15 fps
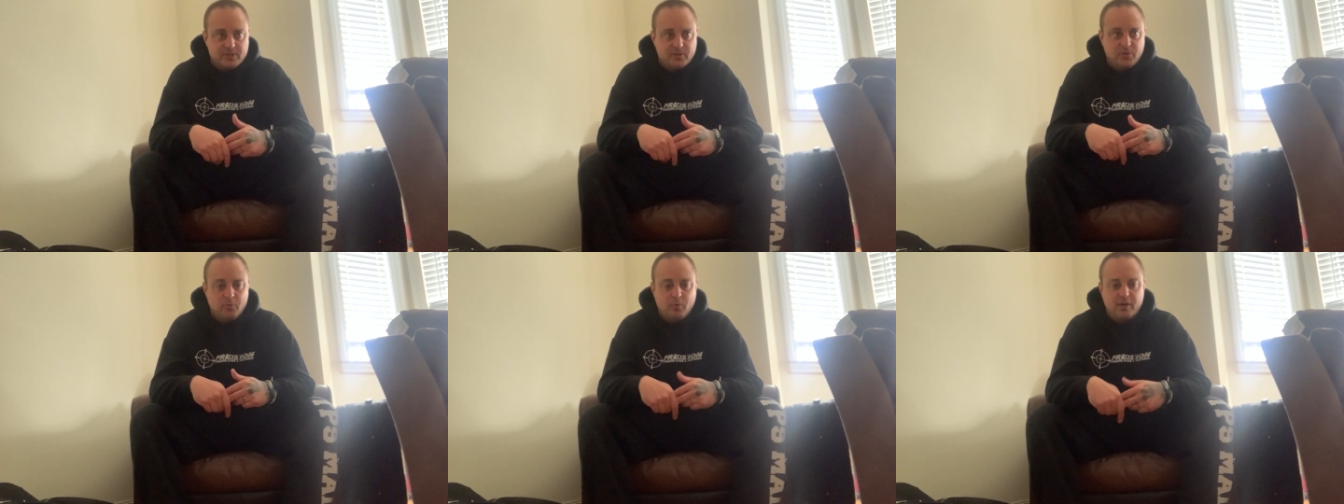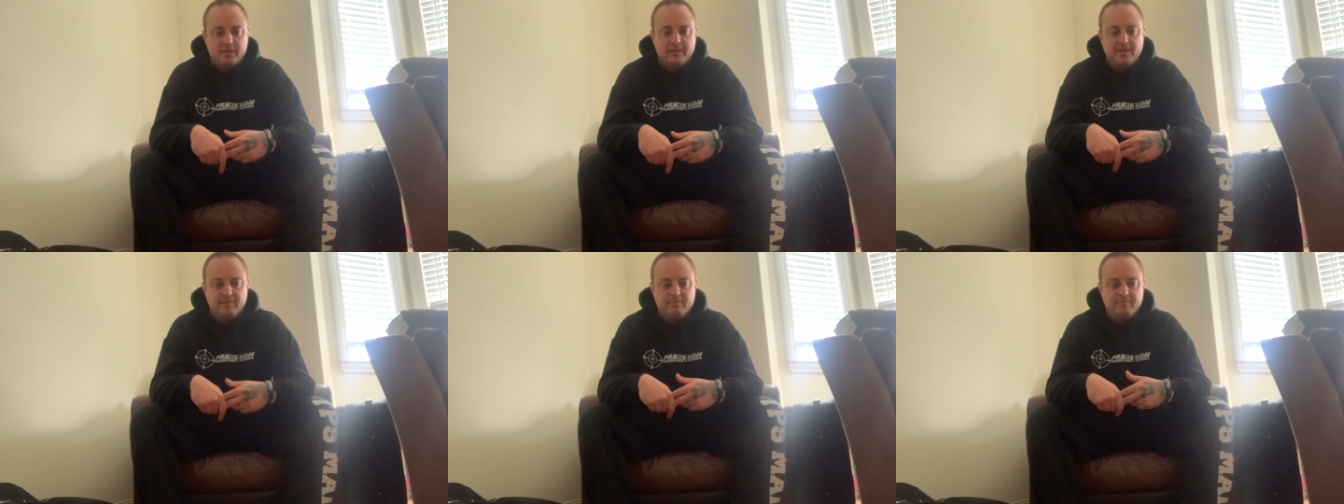So you
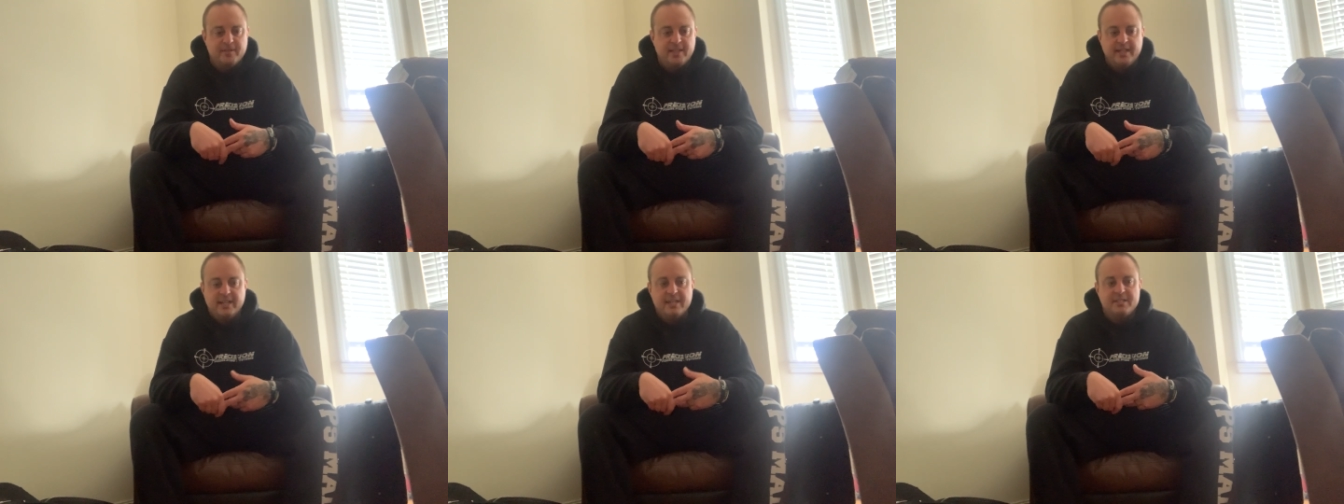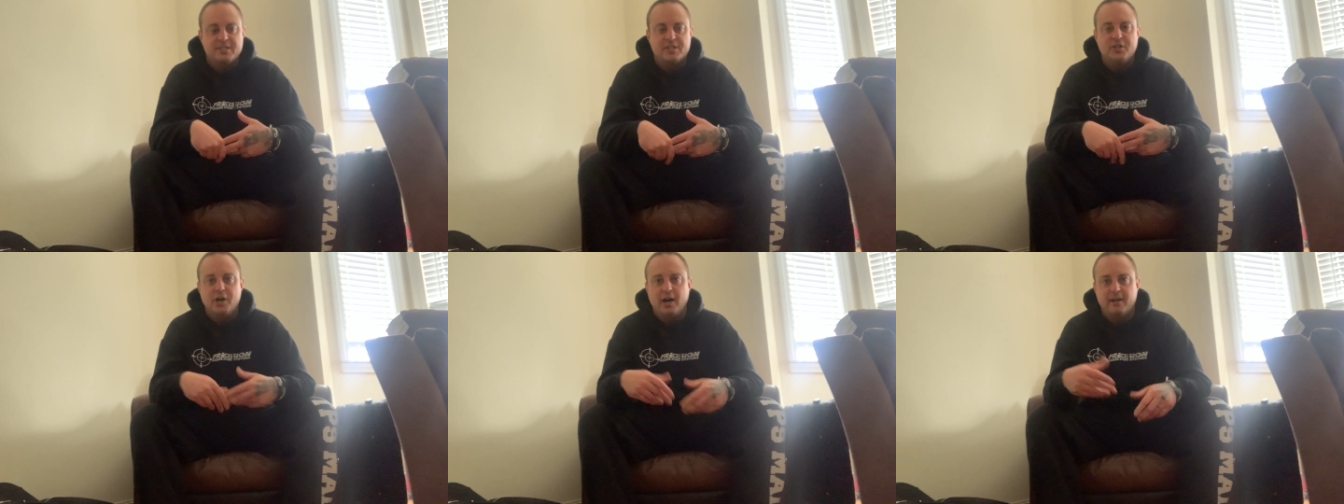want them
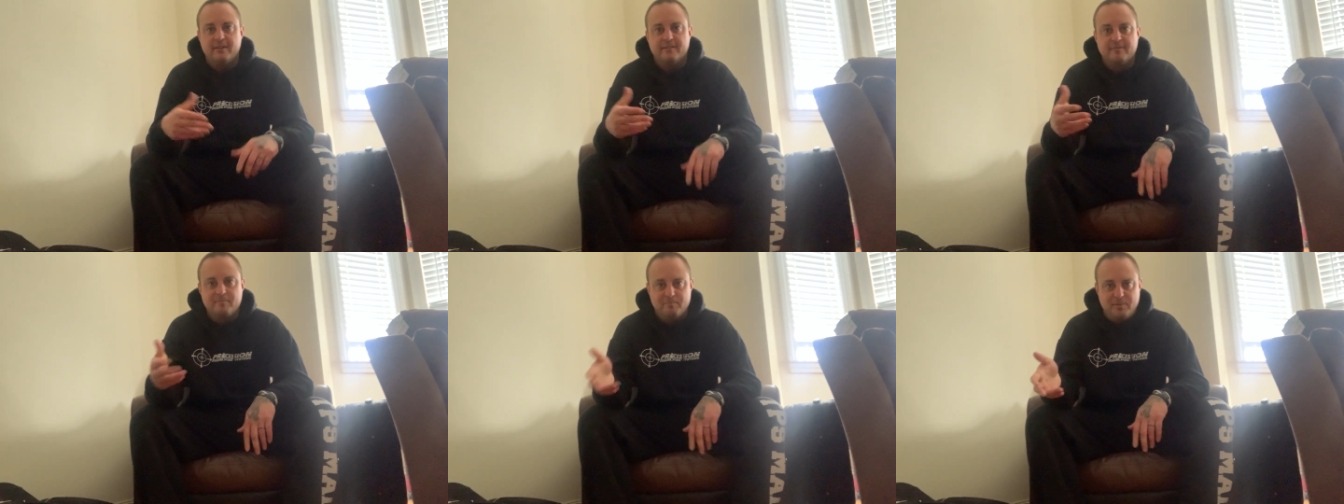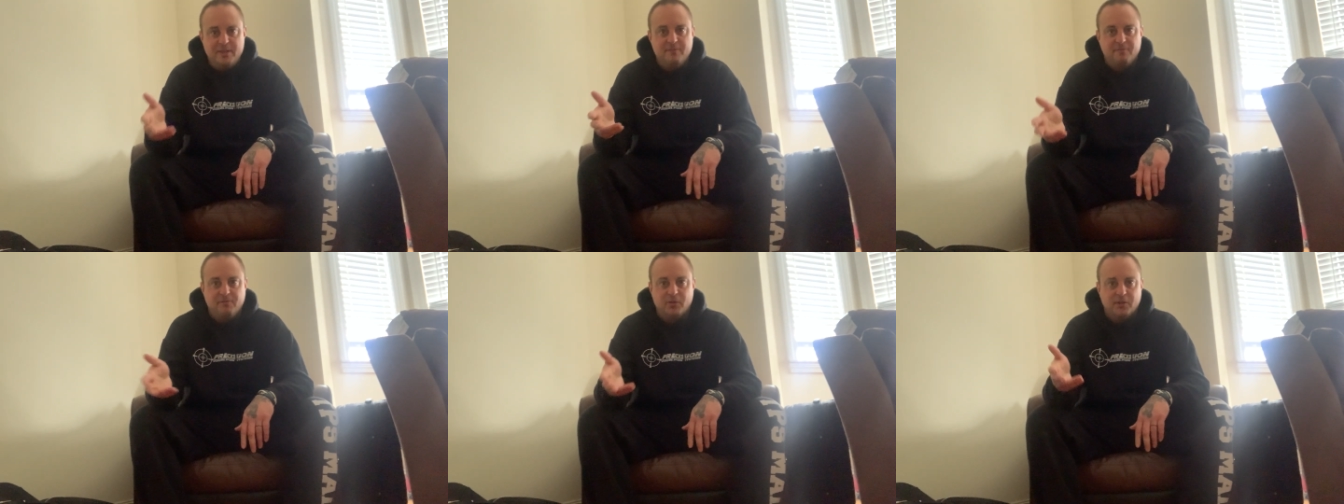to not
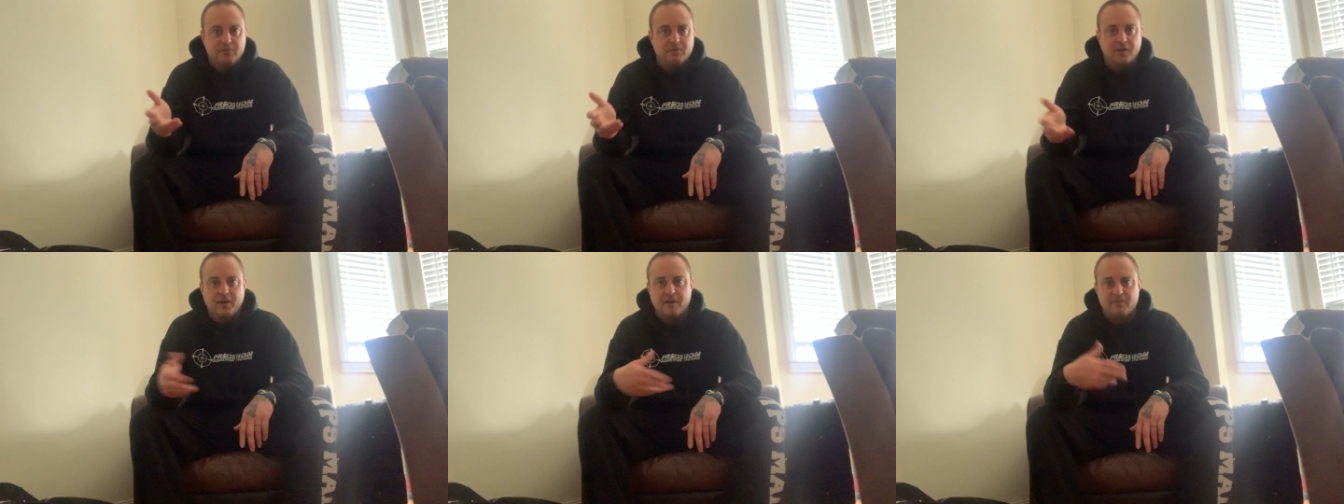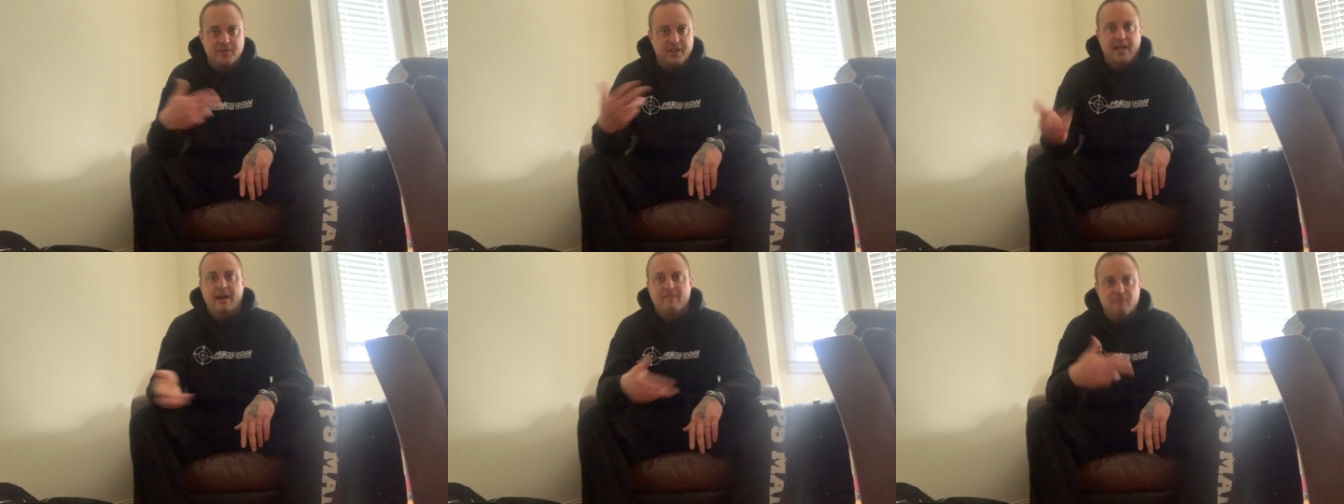be fully
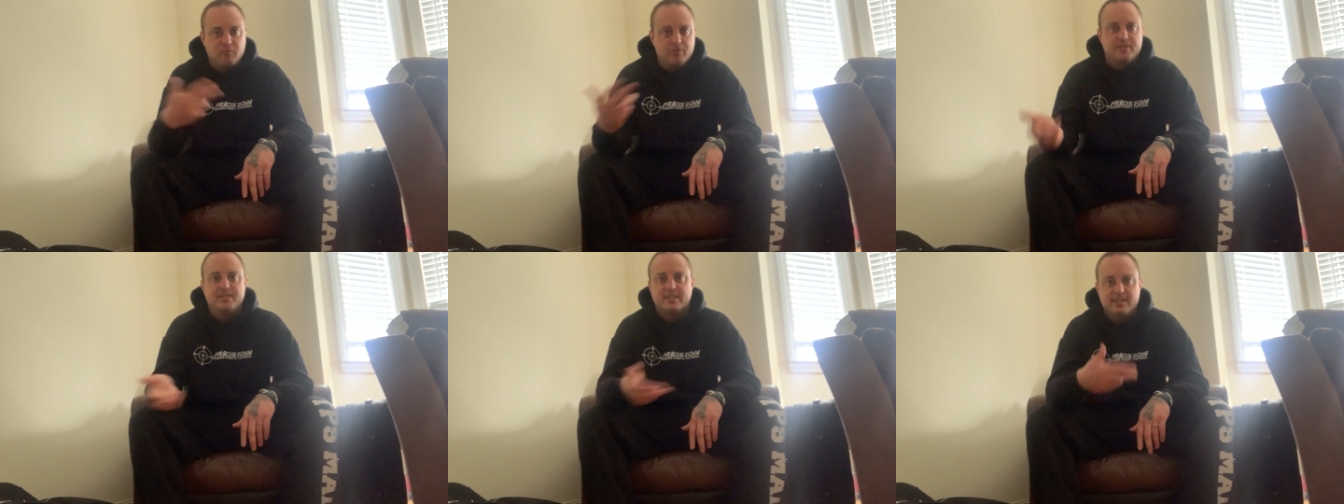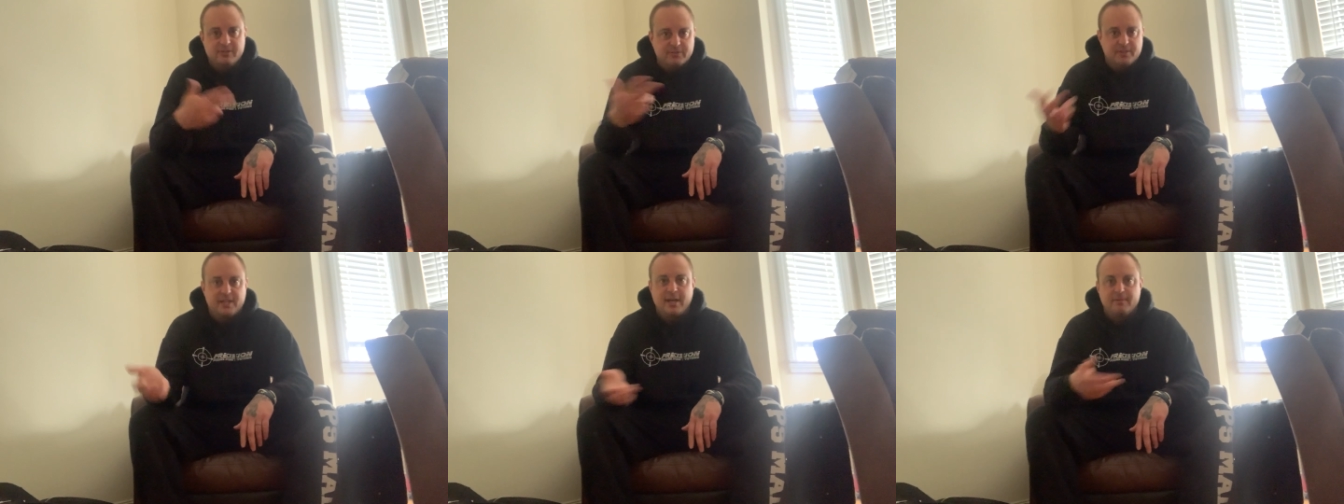recovered every
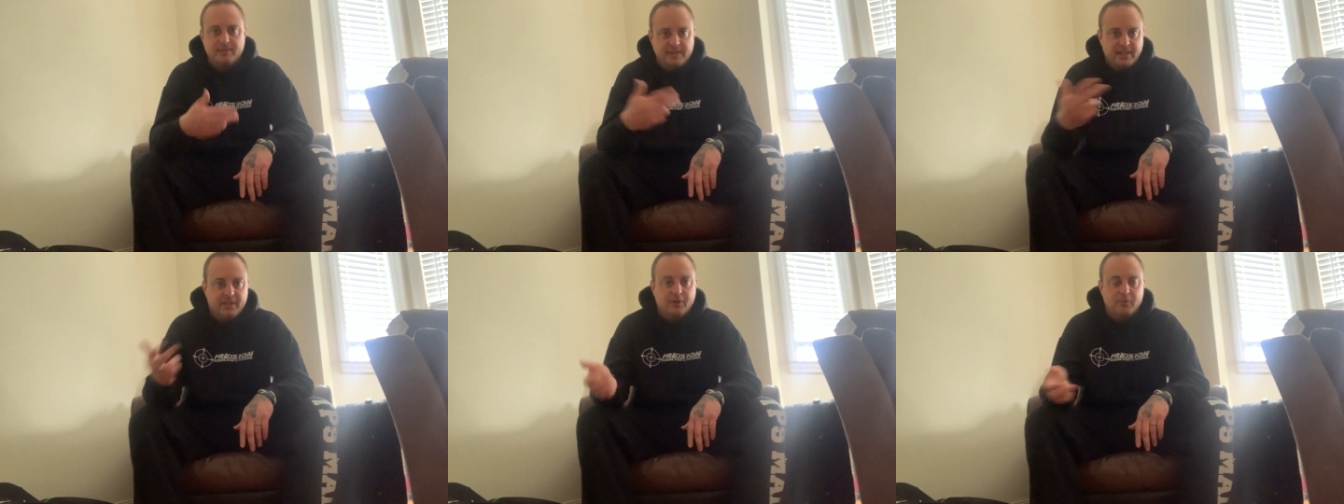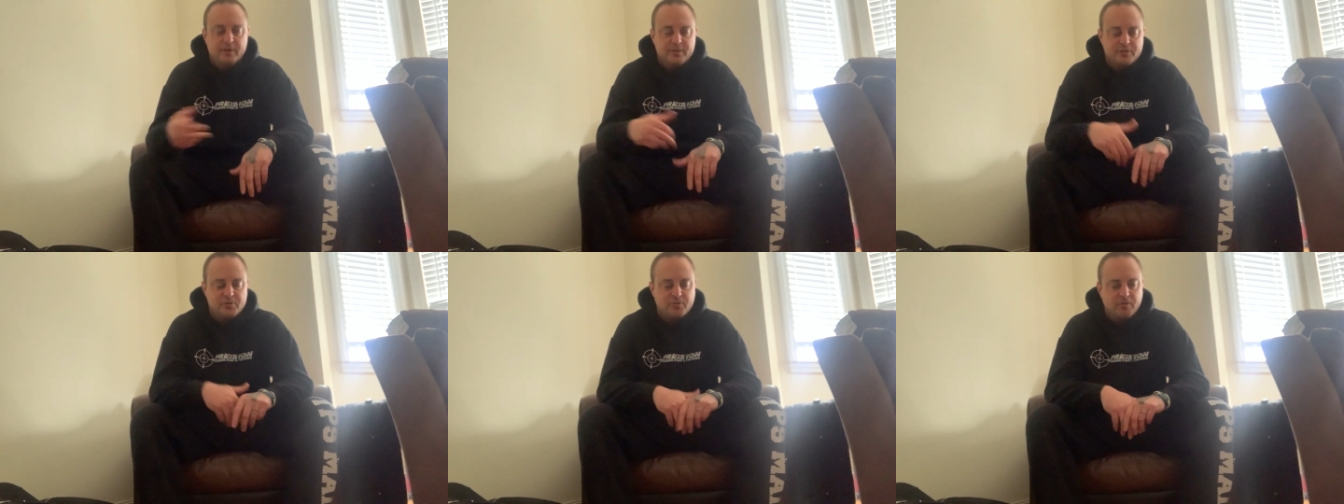single time that they go
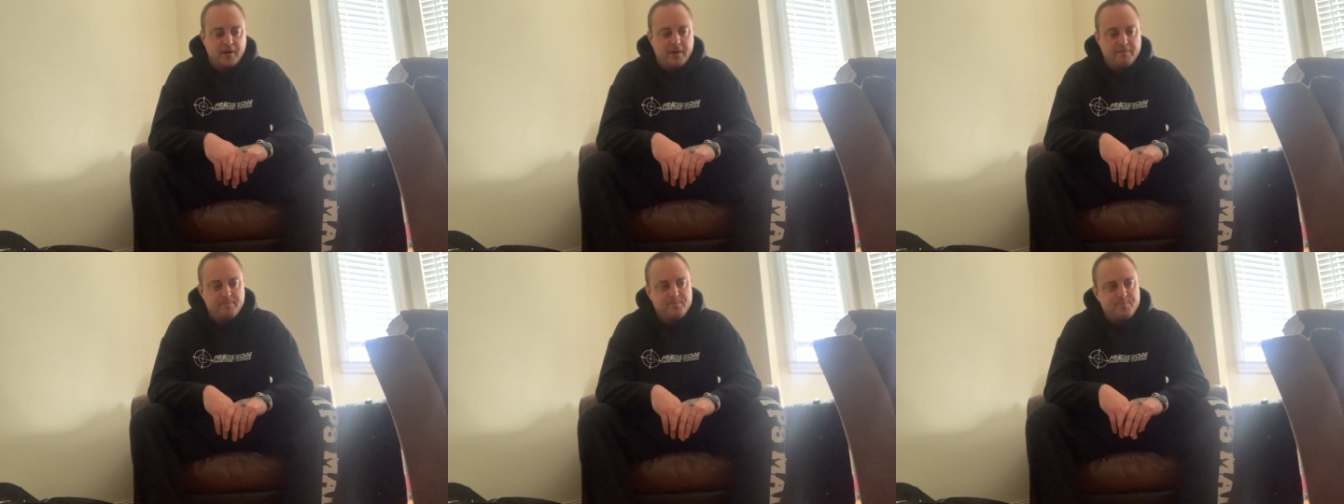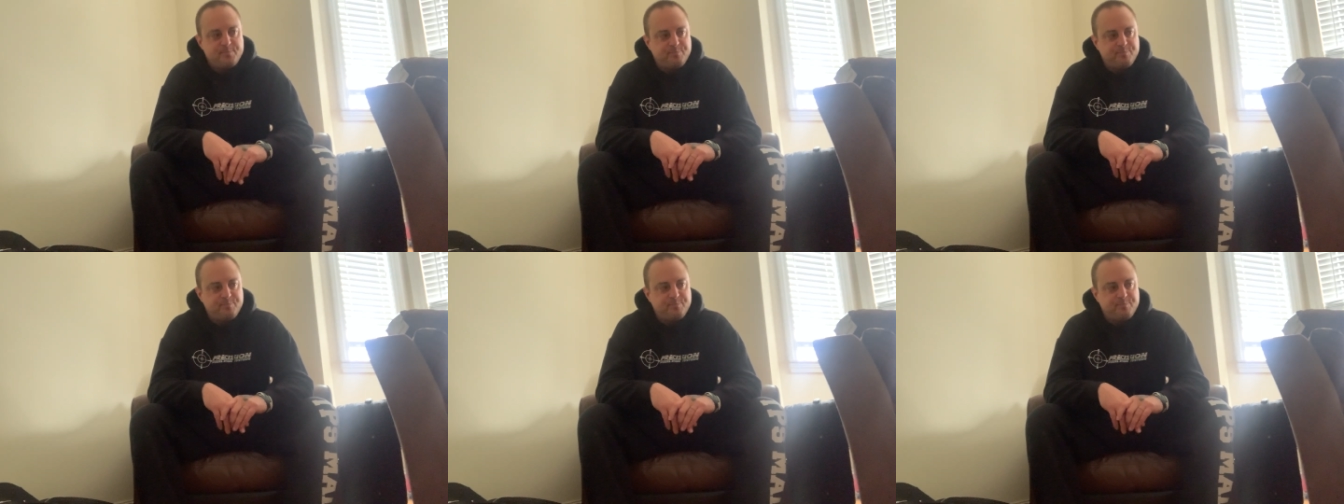in to train.